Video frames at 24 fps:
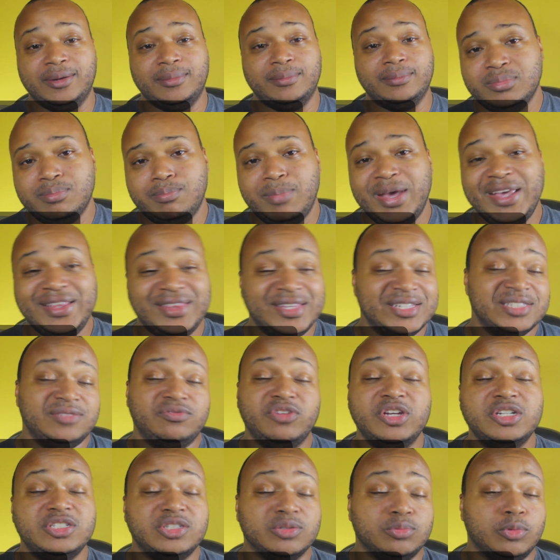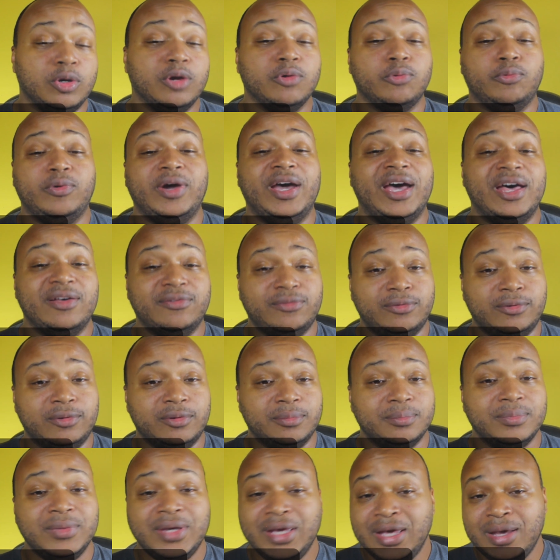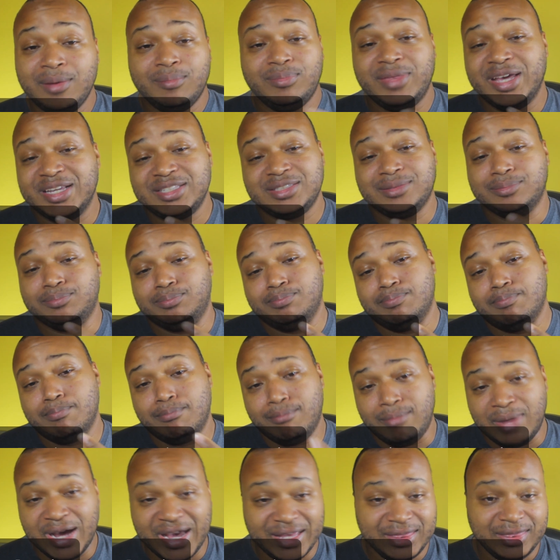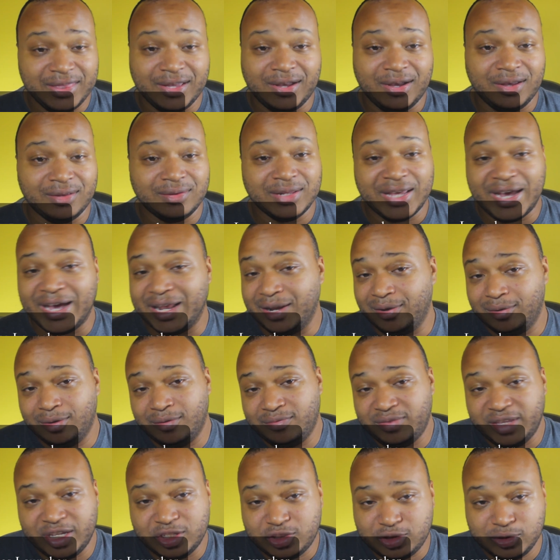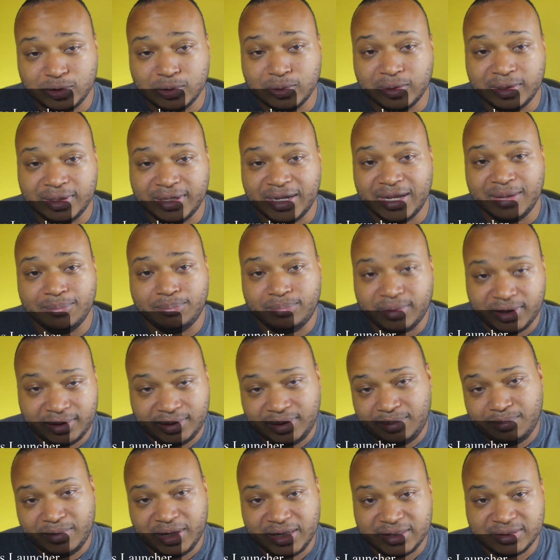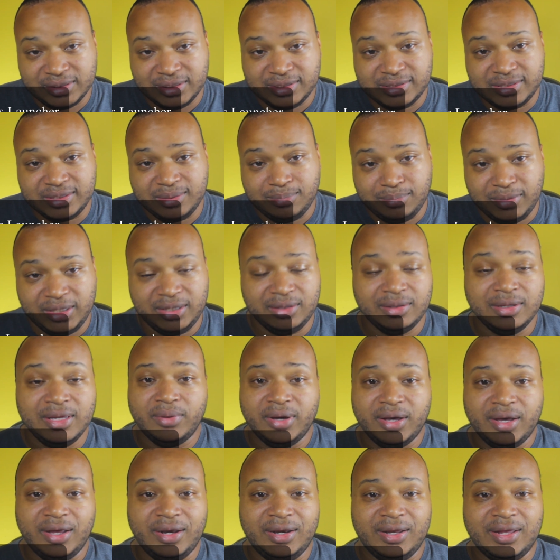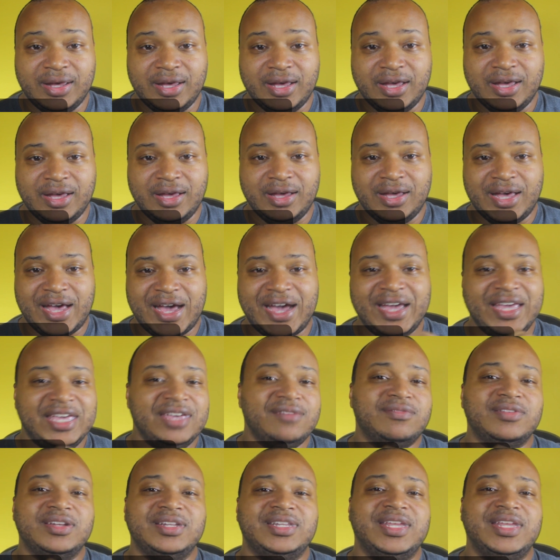make this venture worthwhile for them. That's my thought. I don't know if that's true or not, but it makes sense to me. But I even